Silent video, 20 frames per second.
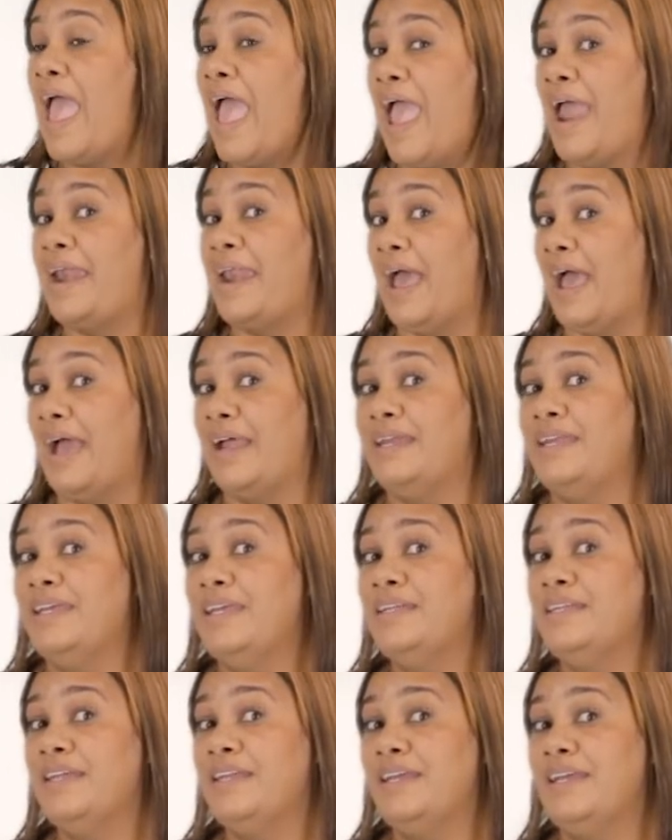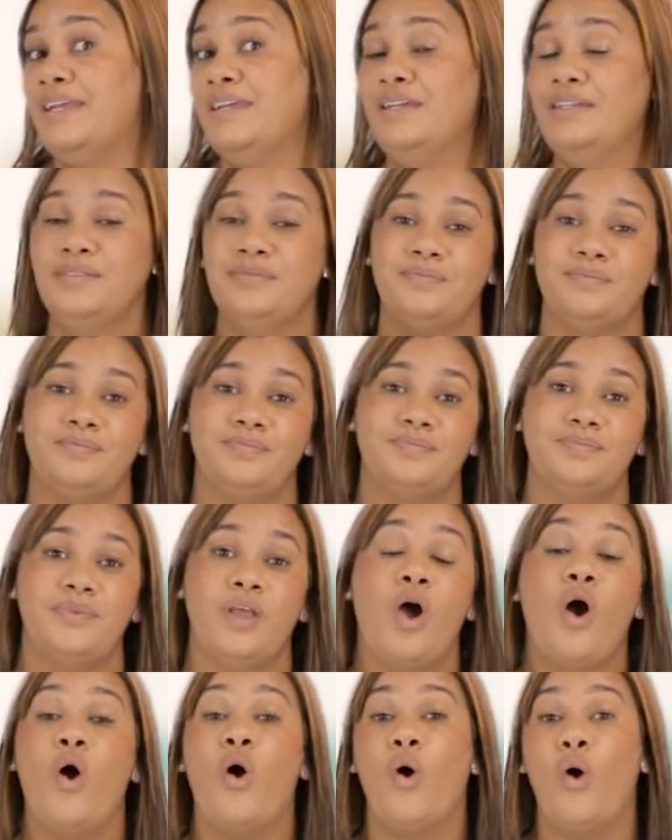an onion ring
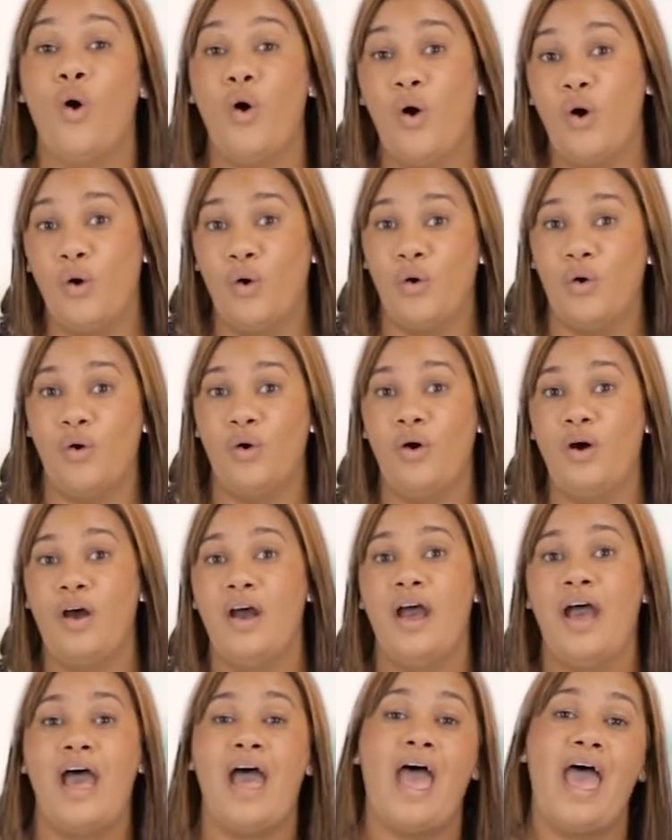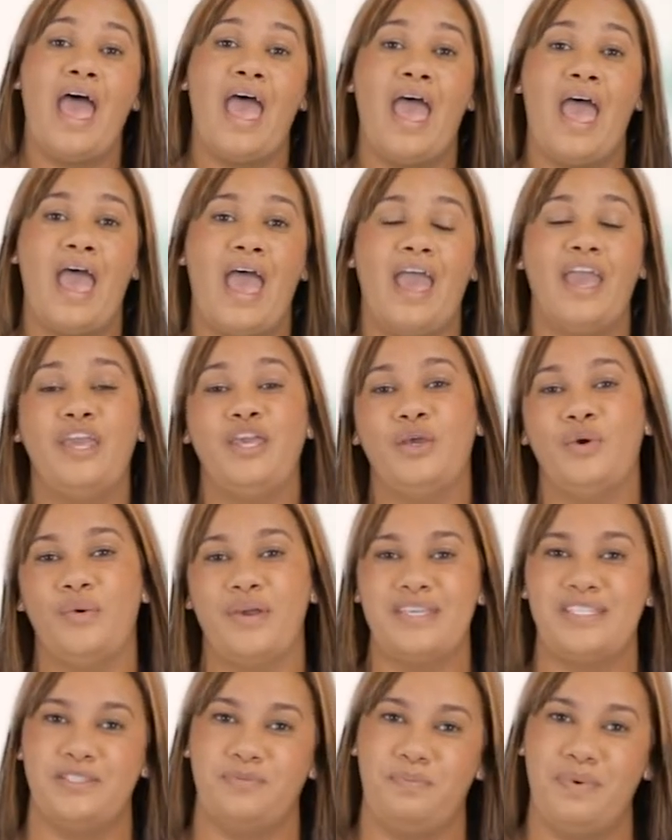or a
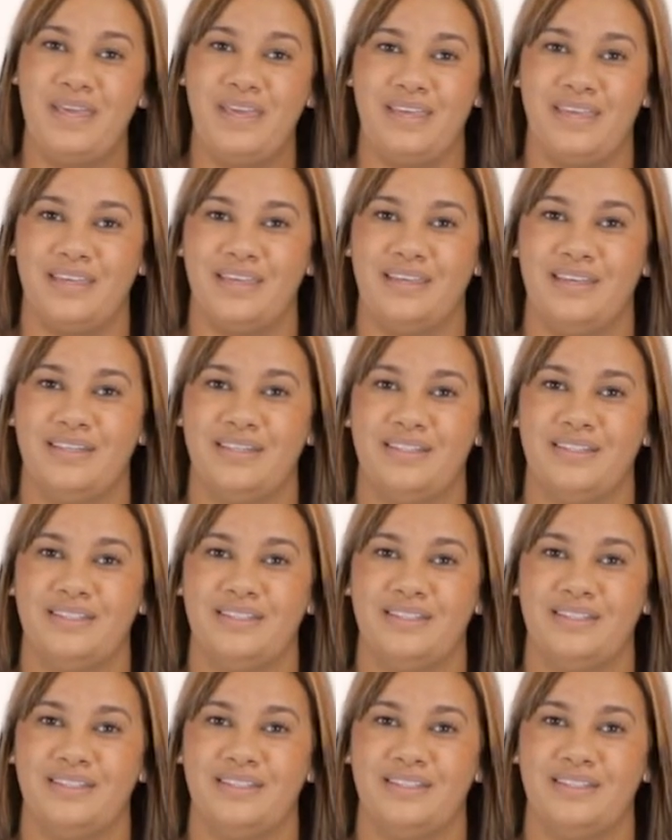USB.